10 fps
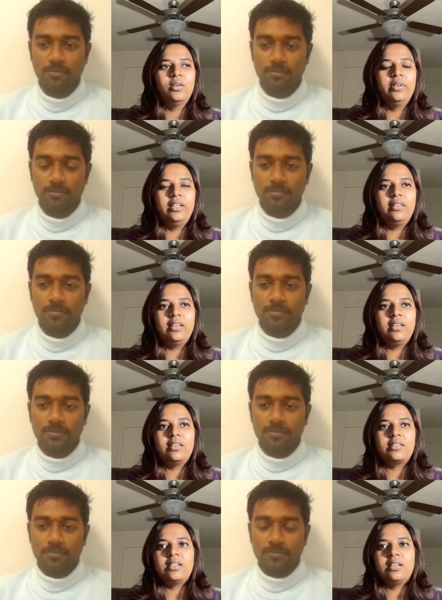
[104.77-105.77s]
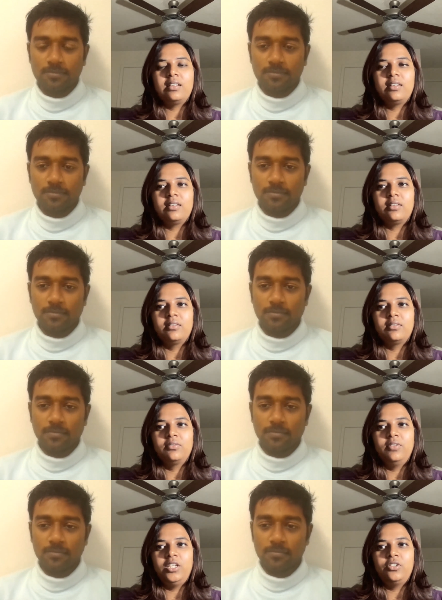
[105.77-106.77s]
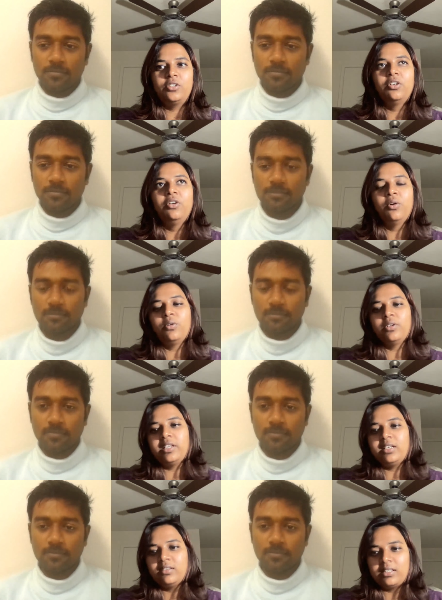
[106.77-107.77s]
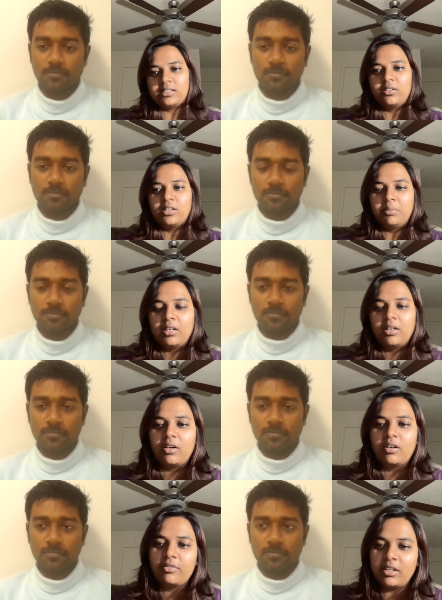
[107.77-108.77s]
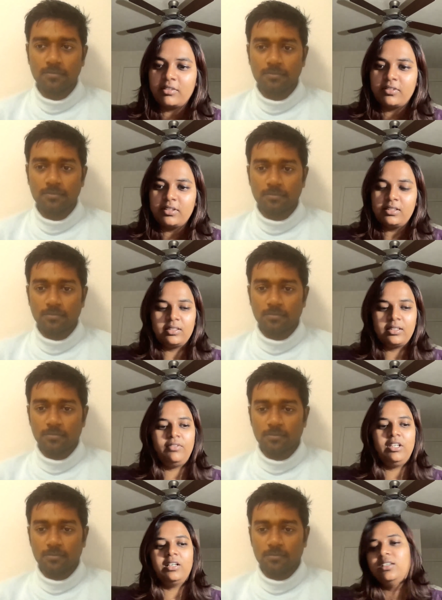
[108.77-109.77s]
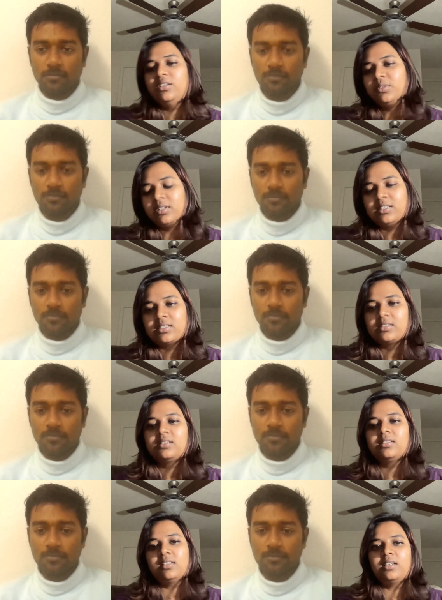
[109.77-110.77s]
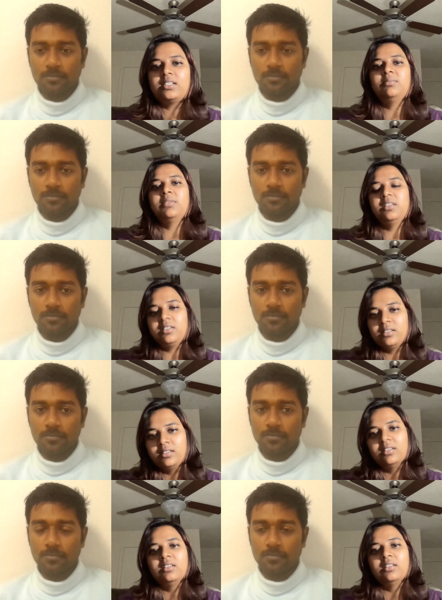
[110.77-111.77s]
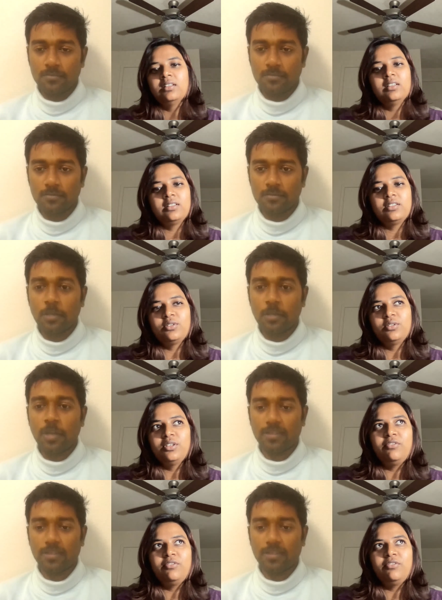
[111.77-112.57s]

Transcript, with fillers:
Speaker 1: the only thing is that uh, we should know that there's going to be a lot of efforts and we can't do things the last minute so